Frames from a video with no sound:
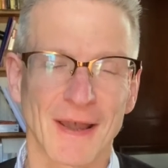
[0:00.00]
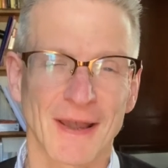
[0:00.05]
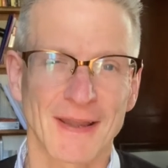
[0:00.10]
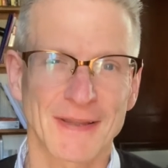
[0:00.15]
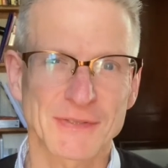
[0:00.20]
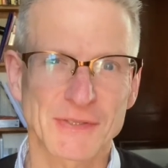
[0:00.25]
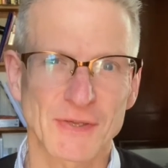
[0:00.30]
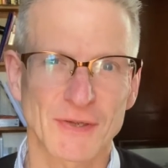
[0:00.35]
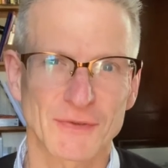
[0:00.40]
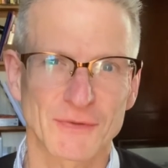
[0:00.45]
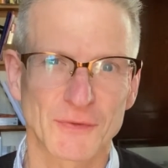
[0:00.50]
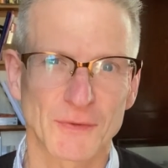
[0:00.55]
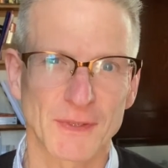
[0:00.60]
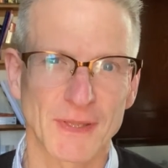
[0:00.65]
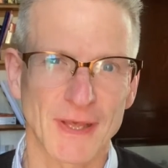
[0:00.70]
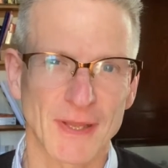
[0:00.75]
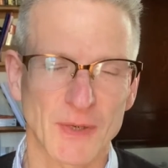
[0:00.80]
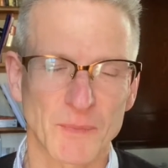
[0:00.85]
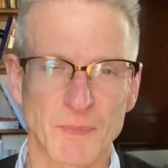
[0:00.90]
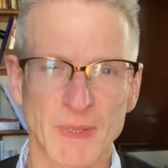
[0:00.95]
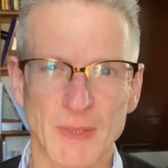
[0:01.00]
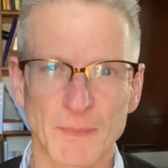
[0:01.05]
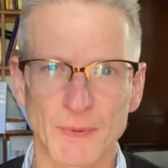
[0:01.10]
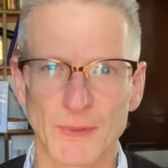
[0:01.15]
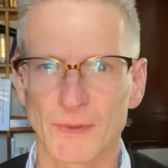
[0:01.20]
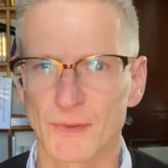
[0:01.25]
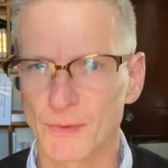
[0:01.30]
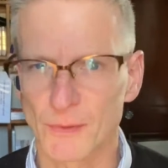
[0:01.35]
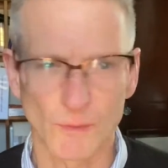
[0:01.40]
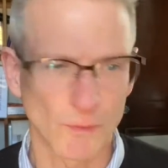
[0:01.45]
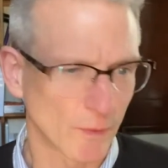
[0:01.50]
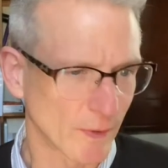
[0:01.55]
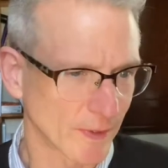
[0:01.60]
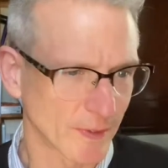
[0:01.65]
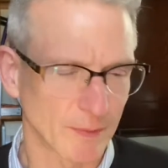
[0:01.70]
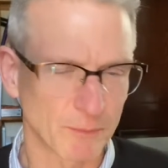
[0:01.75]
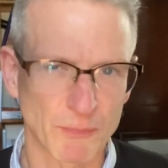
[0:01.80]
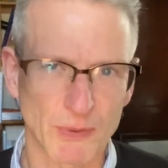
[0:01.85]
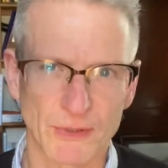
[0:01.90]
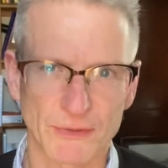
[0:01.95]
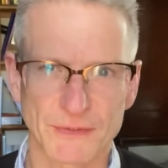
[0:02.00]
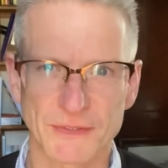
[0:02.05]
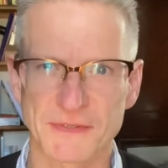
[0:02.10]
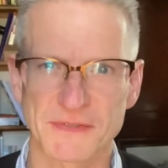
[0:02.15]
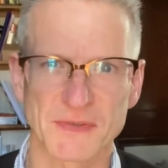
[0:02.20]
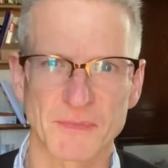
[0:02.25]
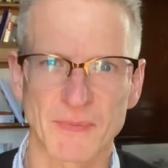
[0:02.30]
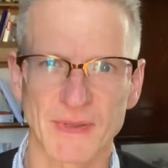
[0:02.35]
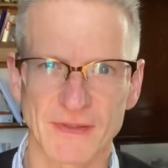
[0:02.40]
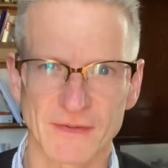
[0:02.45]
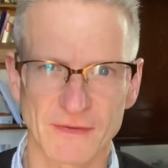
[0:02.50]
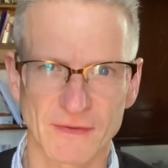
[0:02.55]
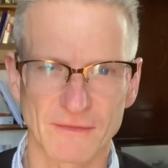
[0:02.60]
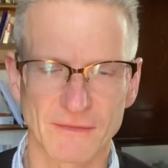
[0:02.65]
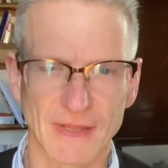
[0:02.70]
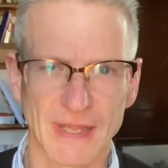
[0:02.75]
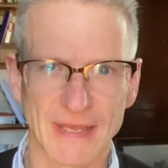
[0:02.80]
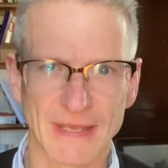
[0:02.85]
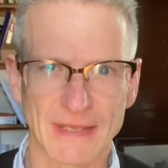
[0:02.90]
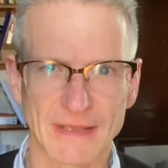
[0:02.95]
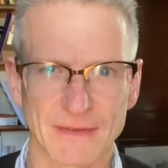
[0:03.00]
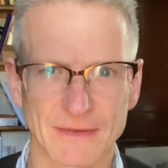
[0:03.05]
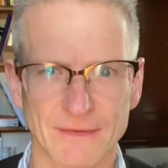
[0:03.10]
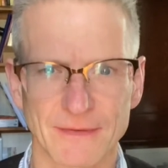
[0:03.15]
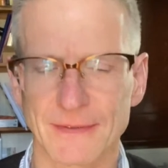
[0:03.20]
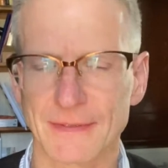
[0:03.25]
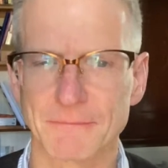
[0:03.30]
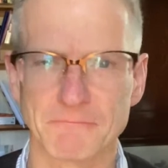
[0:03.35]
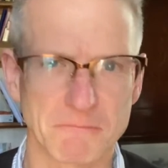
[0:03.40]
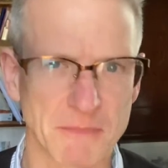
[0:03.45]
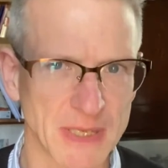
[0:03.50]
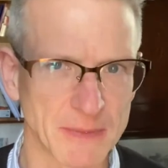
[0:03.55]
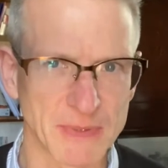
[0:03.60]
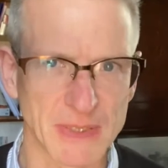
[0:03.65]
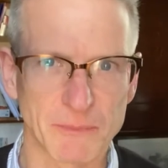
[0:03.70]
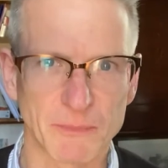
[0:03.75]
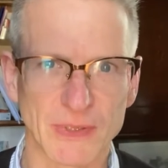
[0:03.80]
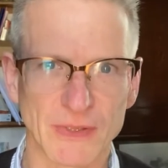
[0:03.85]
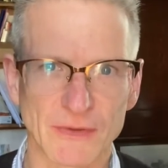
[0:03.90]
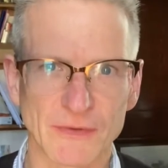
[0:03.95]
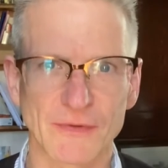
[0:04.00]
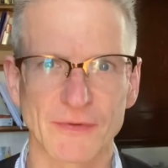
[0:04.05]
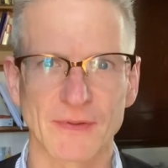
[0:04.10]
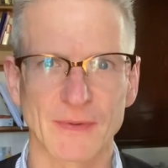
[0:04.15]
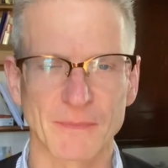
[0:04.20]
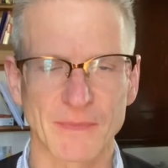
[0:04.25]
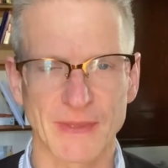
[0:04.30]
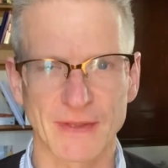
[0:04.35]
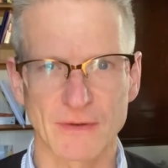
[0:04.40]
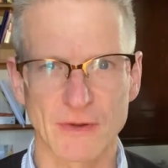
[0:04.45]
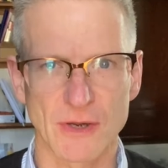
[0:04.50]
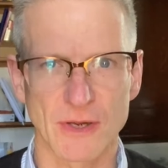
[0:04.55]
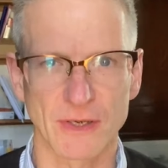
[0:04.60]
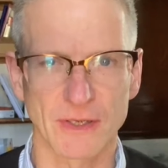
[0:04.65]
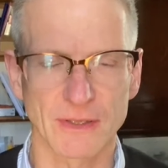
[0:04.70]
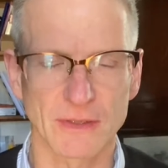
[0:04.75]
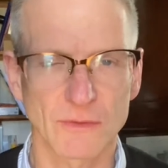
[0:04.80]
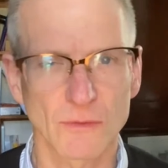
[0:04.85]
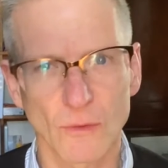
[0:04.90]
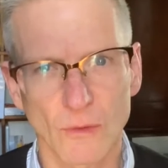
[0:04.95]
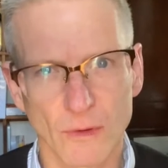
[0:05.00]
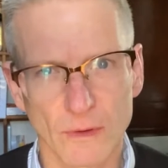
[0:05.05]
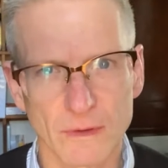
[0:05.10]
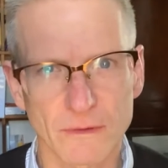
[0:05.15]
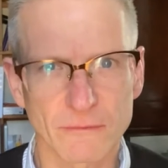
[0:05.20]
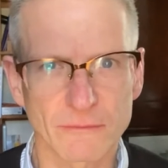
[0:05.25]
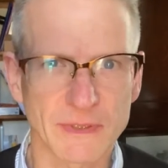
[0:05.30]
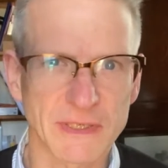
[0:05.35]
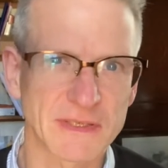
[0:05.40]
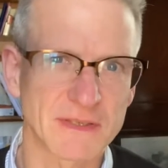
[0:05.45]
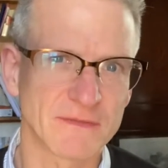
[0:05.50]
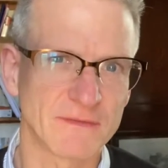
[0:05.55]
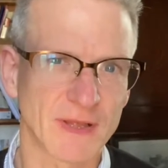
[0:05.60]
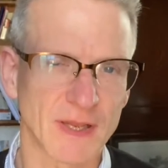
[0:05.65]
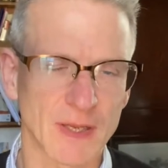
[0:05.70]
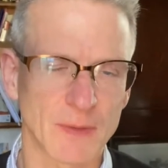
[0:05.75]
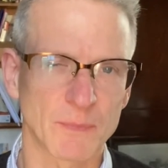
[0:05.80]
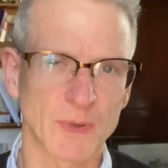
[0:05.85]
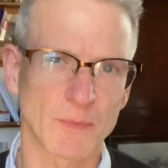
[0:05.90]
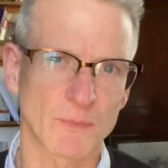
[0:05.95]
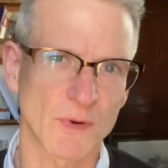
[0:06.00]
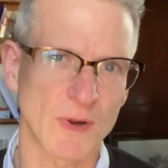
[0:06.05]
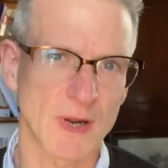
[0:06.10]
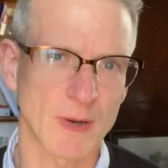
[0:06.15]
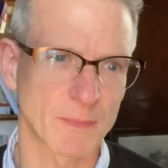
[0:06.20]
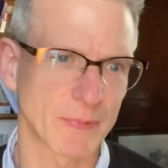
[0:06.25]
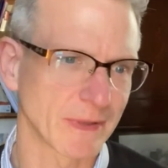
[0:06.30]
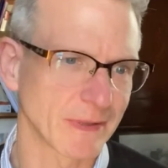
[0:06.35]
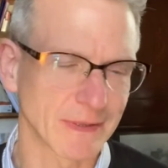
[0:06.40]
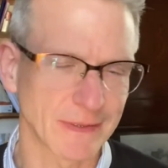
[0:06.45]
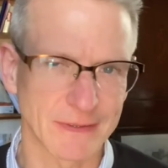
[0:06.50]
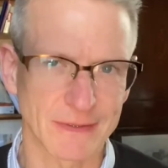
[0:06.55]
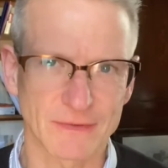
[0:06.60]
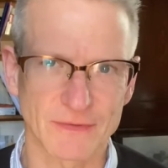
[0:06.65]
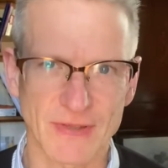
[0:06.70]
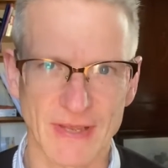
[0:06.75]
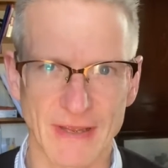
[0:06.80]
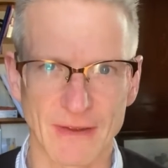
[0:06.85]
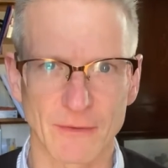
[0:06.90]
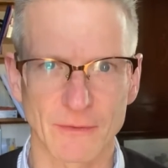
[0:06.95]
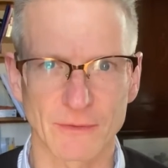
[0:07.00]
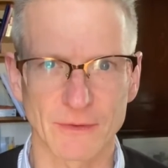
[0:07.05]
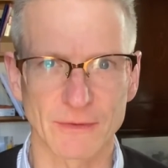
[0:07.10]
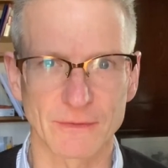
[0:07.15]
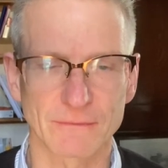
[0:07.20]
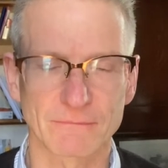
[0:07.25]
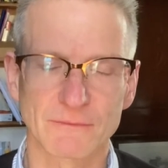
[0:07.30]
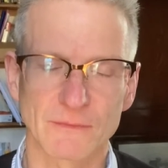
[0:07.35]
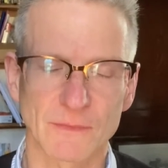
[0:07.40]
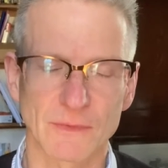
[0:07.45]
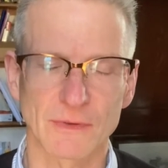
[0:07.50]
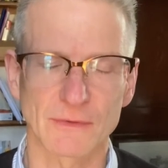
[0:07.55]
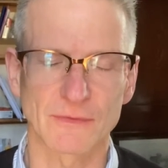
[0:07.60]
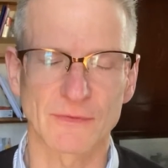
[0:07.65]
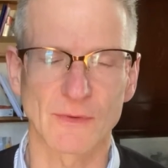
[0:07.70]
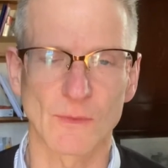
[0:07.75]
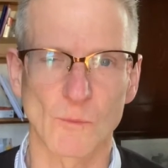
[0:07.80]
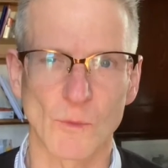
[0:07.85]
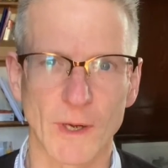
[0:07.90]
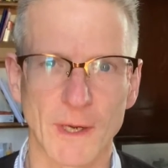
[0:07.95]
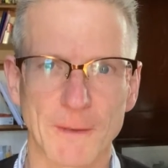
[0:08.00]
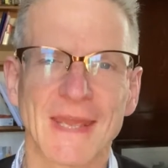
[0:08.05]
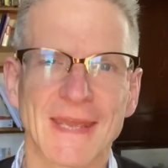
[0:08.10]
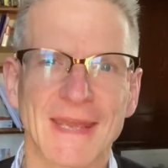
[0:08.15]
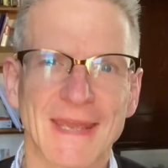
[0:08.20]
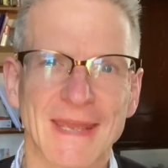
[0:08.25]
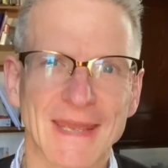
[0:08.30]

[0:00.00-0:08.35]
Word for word: I talk to a lot of people who want to purchase a piece of land and maybe build something on it or redevelop a property in a town or, or somewhere.